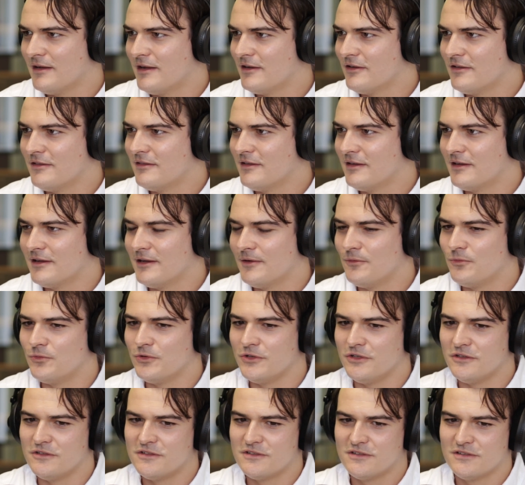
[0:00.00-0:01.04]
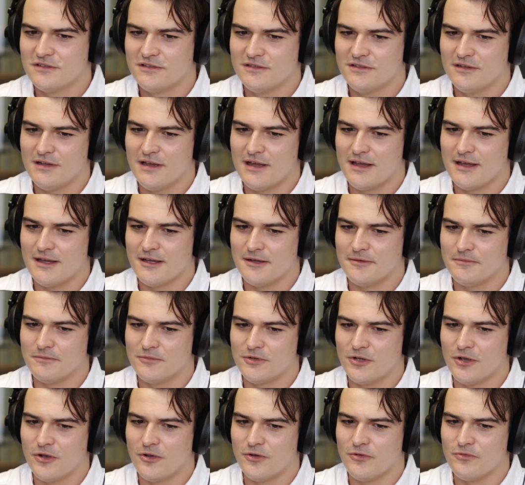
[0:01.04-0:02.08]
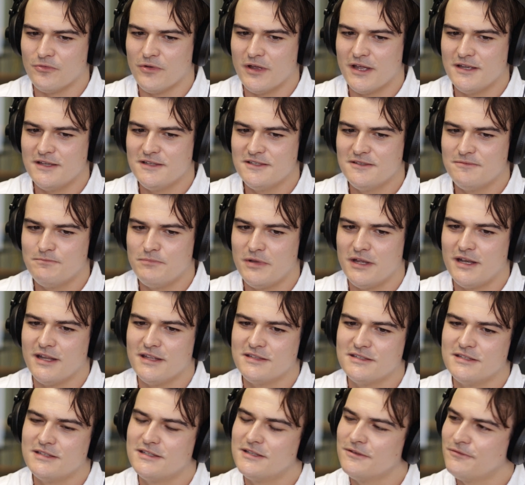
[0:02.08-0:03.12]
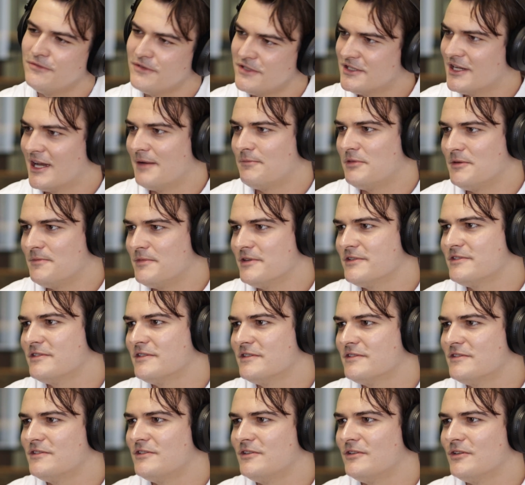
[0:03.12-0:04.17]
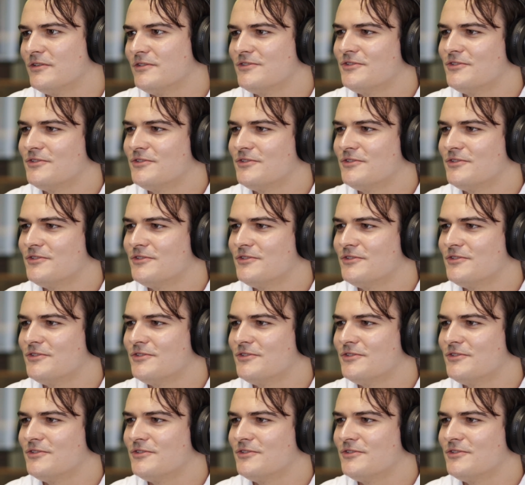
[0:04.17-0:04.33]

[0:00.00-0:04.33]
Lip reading: I don't think I would go and raise, but it's a different type of business.